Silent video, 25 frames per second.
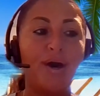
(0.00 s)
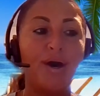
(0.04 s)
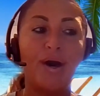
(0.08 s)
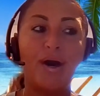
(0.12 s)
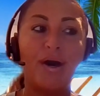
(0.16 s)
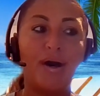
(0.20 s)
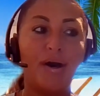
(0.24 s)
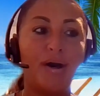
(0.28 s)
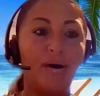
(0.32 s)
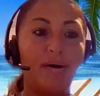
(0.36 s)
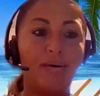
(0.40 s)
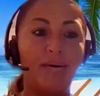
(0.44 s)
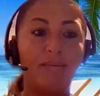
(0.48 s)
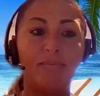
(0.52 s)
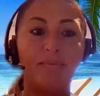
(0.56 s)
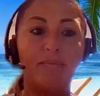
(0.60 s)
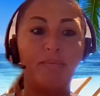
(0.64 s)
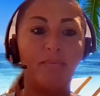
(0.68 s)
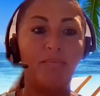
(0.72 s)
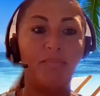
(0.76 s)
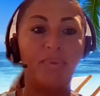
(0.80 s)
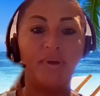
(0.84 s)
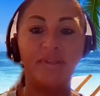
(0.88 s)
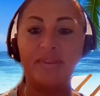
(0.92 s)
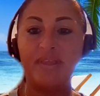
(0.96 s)

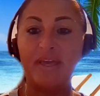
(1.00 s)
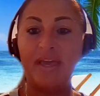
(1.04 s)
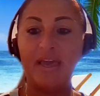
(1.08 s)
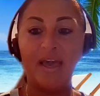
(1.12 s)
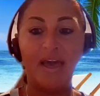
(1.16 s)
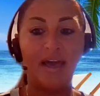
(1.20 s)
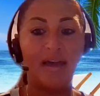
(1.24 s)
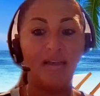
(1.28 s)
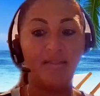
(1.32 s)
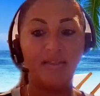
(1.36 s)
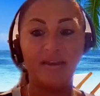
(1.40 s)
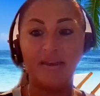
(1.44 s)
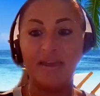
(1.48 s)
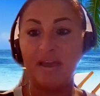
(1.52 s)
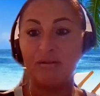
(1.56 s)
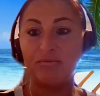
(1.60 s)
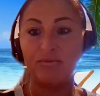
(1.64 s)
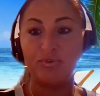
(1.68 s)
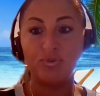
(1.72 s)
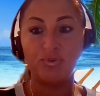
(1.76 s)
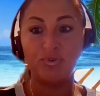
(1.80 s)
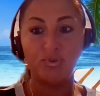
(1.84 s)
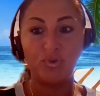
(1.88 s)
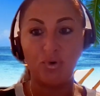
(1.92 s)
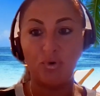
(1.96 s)
But they had the
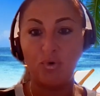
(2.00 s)
counters